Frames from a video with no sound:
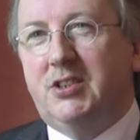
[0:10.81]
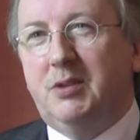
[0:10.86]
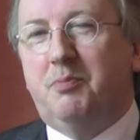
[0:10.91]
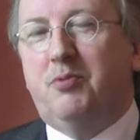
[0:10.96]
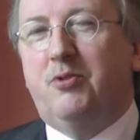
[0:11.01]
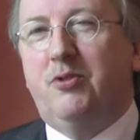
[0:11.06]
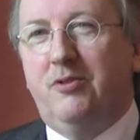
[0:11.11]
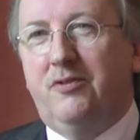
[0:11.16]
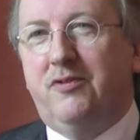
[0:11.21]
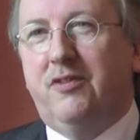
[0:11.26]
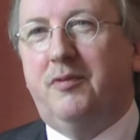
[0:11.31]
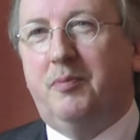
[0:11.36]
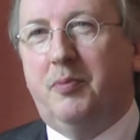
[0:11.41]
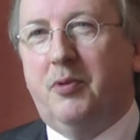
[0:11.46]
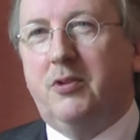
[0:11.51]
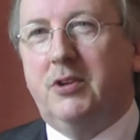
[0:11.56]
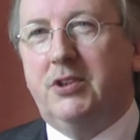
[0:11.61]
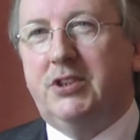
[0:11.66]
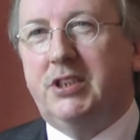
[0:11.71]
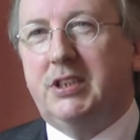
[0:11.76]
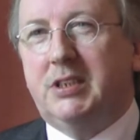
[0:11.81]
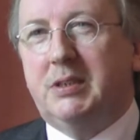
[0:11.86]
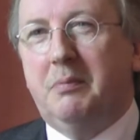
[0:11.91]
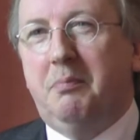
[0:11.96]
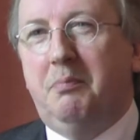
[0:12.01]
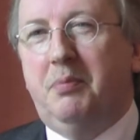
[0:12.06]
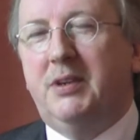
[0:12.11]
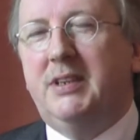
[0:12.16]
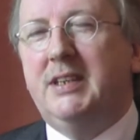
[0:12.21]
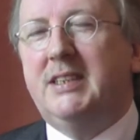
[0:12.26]
to proof of
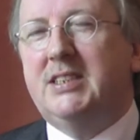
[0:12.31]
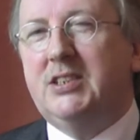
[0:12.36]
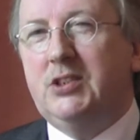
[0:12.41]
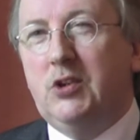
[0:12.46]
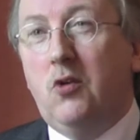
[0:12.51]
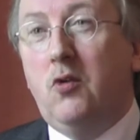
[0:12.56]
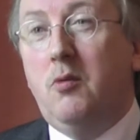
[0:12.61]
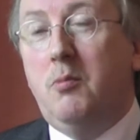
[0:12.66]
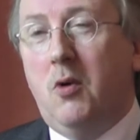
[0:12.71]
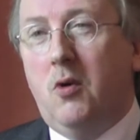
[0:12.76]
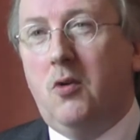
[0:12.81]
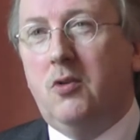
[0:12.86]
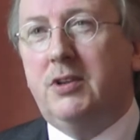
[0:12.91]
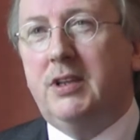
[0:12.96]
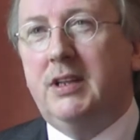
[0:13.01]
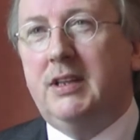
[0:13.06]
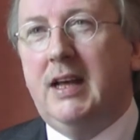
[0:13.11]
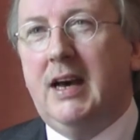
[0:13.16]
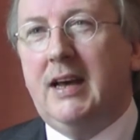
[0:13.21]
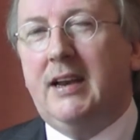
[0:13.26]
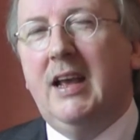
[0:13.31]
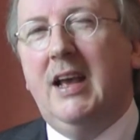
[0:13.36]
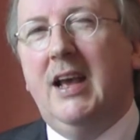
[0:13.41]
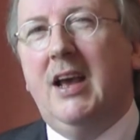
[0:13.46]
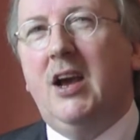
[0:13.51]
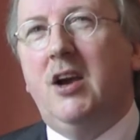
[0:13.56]
purchase, but it's no more than that.